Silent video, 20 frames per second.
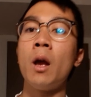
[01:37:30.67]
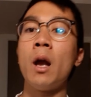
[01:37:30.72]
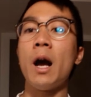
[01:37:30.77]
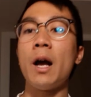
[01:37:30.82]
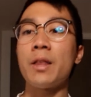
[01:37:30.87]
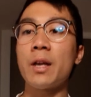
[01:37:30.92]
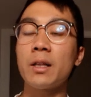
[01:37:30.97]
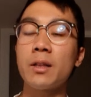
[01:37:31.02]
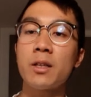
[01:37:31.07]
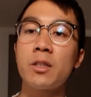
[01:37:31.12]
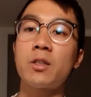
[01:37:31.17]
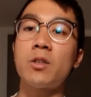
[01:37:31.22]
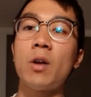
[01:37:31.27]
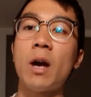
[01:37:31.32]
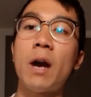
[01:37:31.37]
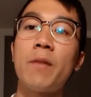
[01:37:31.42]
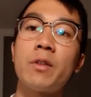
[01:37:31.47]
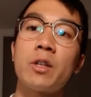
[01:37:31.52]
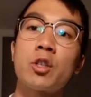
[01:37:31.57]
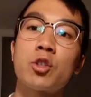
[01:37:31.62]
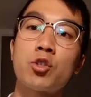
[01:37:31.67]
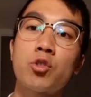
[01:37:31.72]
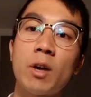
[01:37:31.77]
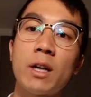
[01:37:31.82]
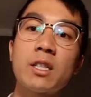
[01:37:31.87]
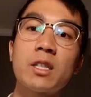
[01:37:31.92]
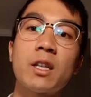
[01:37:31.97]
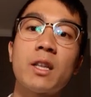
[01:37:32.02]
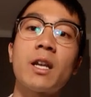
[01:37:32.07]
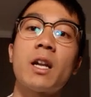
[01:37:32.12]
And that leads to having
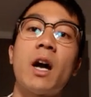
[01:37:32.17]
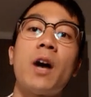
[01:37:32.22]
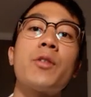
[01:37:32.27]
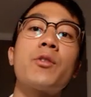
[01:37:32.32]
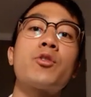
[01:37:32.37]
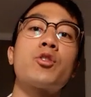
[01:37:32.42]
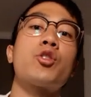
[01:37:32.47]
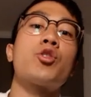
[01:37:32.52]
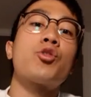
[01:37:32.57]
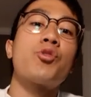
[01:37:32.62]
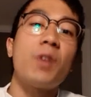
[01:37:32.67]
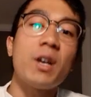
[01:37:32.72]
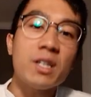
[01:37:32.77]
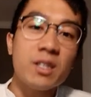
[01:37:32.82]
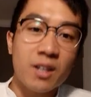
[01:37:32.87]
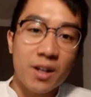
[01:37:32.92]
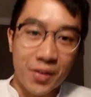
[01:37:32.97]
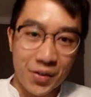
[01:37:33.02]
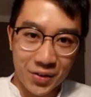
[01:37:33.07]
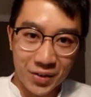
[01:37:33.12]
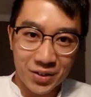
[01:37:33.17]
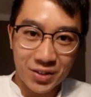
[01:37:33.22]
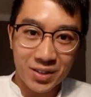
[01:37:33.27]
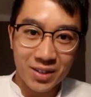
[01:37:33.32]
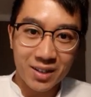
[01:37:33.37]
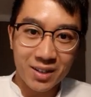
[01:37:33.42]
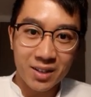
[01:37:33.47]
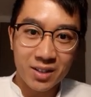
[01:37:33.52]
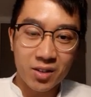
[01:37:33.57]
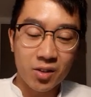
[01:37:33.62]
trust that others trust
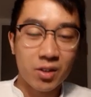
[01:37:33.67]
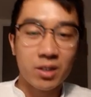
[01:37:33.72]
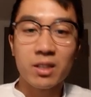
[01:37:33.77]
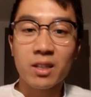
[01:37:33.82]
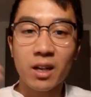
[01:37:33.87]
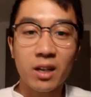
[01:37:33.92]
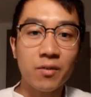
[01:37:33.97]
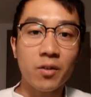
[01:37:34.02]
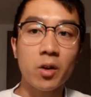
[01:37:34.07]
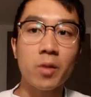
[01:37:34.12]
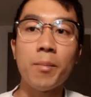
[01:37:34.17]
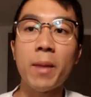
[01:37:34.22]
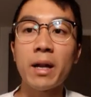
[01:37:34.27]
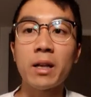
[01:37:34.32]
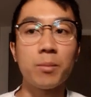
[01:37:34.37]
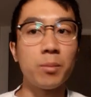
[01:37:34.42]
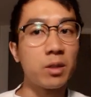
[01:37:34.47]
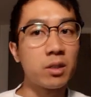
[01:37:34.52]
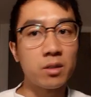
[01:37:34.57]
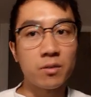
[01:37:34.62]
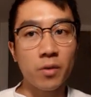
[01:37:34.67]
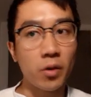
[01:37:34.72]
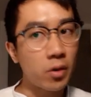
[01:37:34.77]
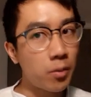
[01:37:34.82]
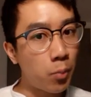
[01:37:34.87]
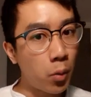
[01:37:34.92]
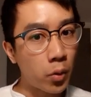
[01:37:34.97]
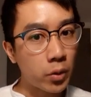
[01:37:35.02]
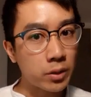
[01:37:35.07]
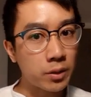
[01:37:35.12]
others. So this is getting very meta, but this is very
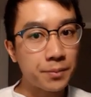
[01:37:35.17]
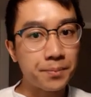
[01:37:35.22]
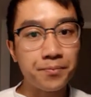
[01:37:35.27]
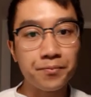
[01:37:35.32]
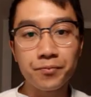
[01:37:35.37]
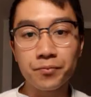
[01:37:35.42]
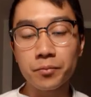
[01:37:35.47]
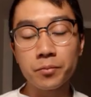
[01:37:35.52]
important.